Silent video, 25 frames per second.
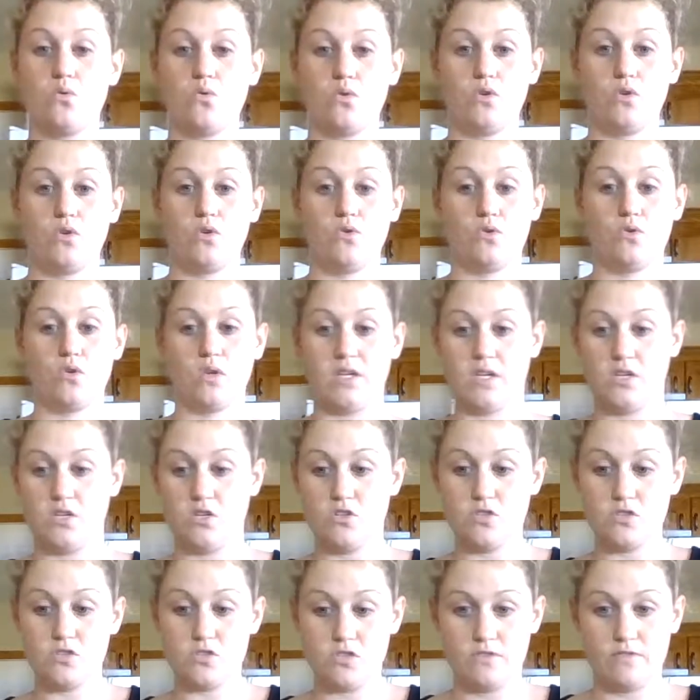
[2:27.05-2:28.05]
you clean
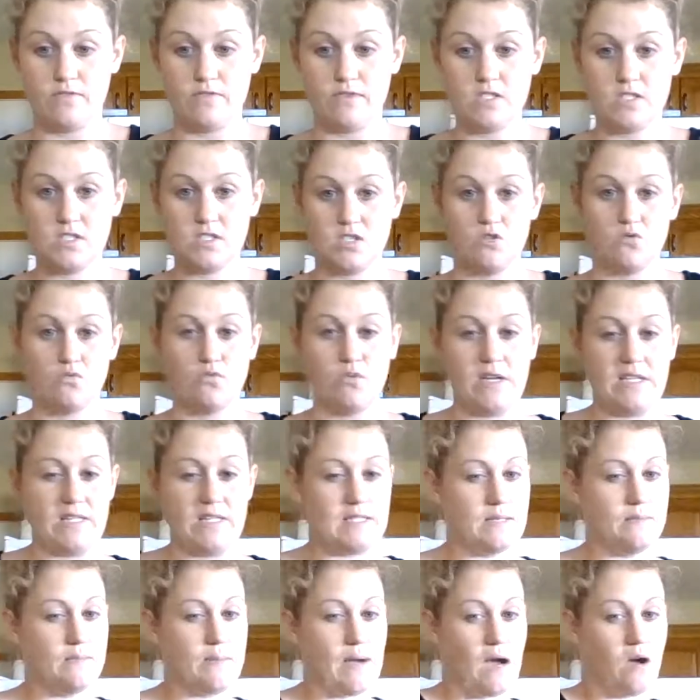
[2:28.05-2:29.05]
your surface, you
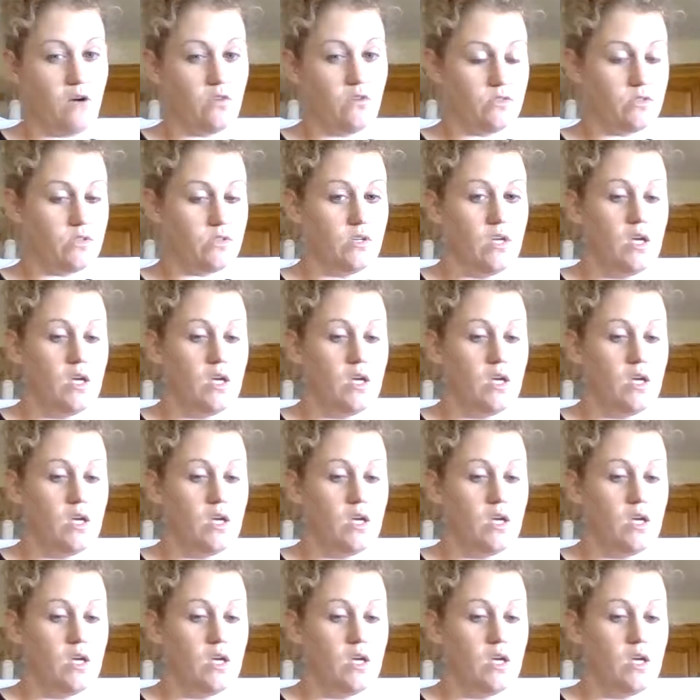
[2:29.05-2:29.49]
rinse them out.